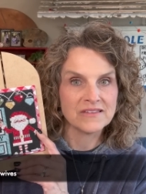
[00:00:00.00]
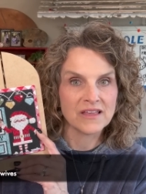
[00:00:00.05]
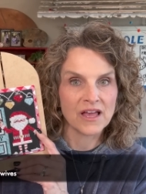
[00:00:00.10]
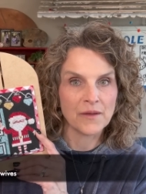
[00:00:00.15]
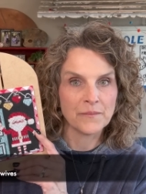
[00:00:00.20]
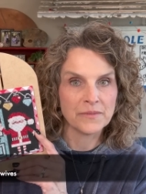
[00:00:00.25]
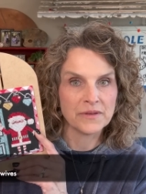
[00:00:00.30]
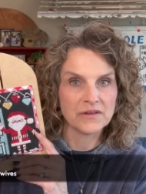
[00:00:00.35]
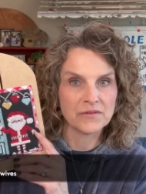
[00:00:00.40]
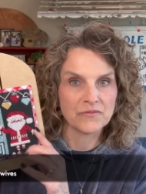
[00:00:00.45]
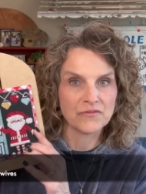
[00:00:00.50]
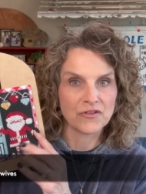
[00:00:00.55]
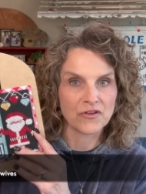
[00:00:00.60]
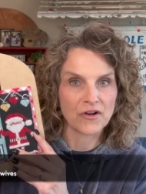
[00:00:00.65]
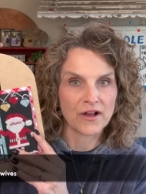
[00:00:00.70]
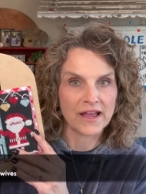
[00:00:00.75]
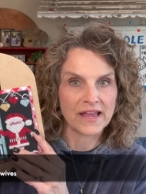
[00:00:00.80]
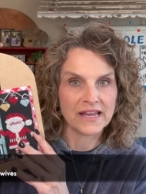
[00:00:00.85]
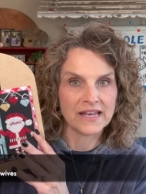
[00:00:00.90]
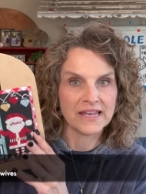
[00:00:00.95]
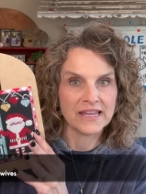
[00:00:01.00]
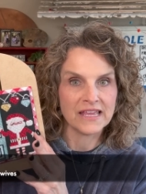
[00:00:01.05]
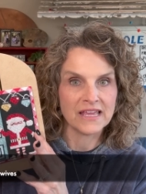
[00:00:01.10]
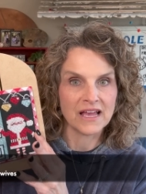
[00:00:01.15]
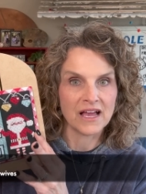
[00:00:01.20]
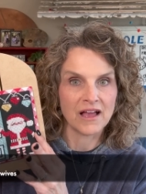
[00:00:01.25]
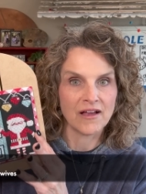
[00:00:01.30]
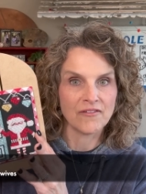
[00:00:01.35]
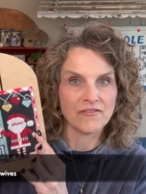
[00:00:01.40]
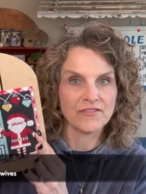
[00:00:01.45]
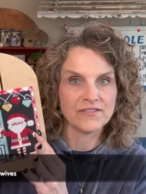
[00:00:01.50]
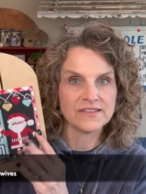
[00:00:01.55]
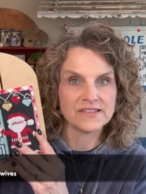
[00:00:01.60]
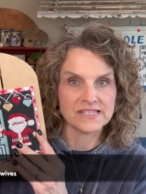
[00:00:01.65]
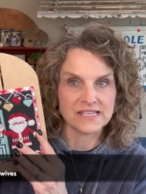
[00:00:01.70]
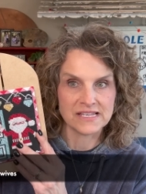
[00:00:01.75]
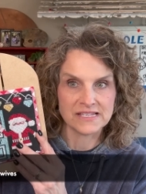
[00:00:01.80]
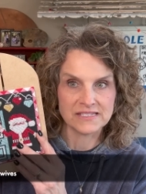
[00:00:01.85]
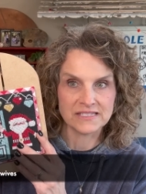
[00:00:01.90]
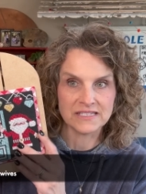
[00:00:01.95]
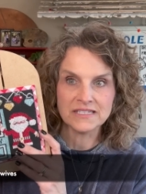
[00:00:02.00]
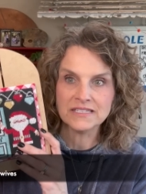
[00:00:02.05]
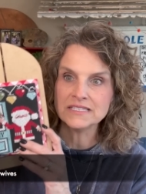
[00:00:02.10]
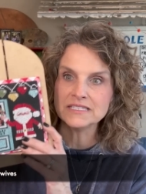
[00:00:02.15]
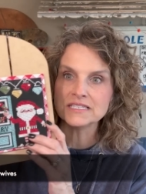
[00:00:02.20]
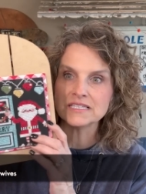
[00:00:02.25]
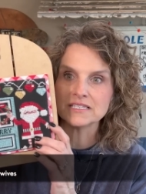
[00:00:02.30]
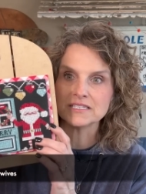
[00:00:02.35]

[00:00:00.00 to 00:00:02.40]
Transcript: come in a variety of seasons,